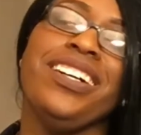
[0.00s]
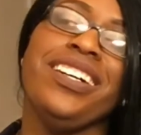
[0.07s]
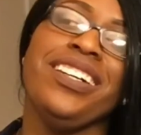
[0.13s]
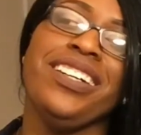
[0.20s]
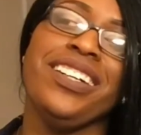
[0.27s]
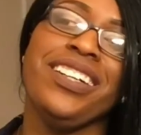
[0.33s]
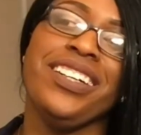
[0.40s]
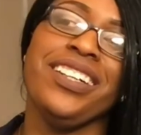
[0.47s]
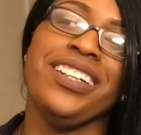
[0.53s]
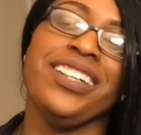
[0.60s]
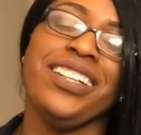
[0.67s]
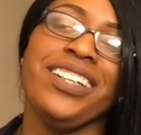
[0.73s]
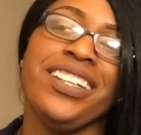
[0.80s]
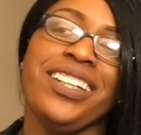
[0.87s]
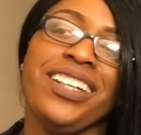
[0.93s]

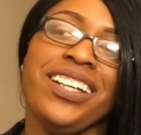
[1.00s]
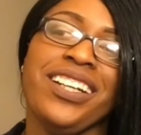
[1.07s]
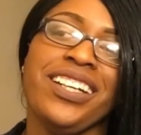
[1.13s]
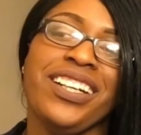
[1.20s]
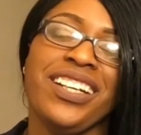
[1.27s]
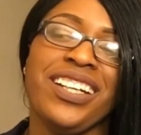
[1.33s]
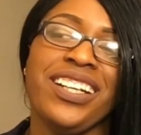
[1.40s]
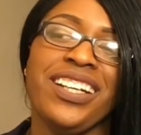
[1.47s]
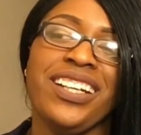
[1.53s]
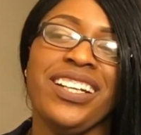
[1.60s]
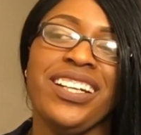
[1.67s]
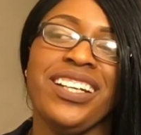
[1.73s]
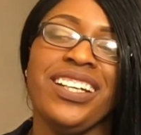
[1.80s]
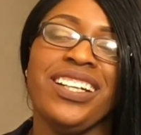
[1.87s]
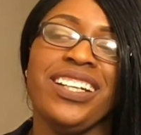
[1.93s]

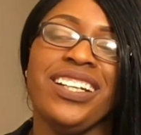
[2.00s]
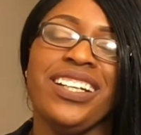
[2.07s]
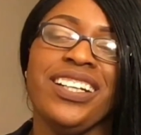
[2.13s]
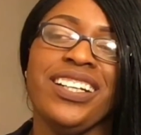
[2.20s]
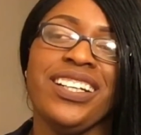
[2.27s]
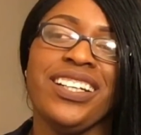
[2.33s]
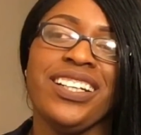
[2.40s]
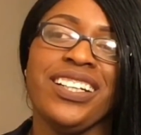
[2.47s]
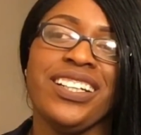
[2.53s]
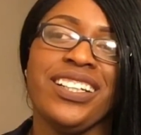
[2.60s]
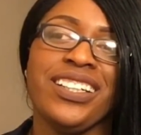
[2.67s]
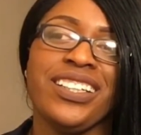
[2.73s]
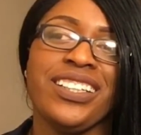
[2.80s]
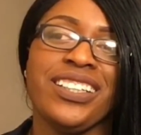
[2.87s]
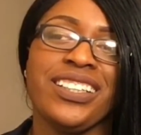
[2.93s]

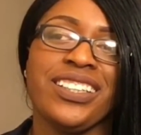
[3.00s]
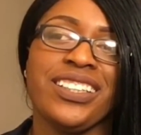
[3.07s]
This person isn't speaking.